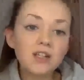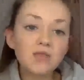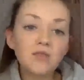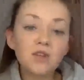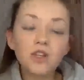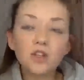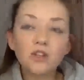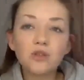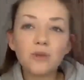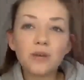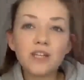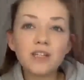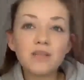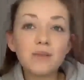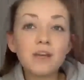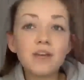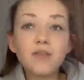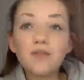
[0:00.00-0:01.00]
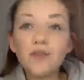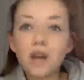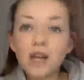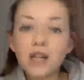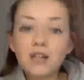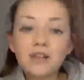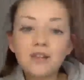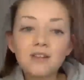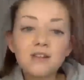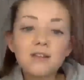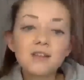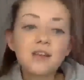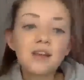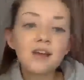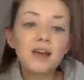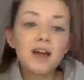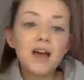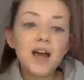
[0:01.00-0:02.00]
It's a really good way to make
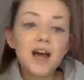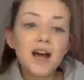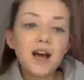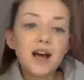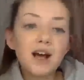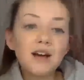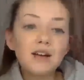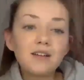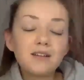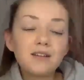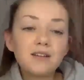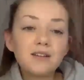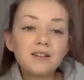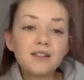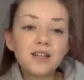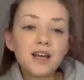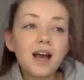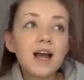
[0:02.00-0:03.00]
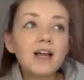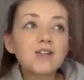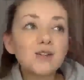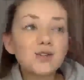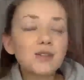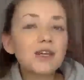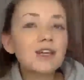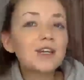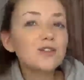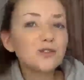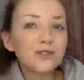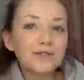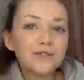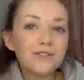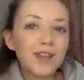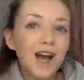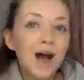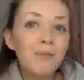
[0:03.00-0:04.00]
friends, and I do think it's
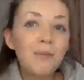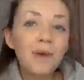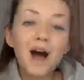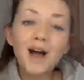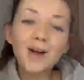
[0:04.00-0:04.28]
good for that.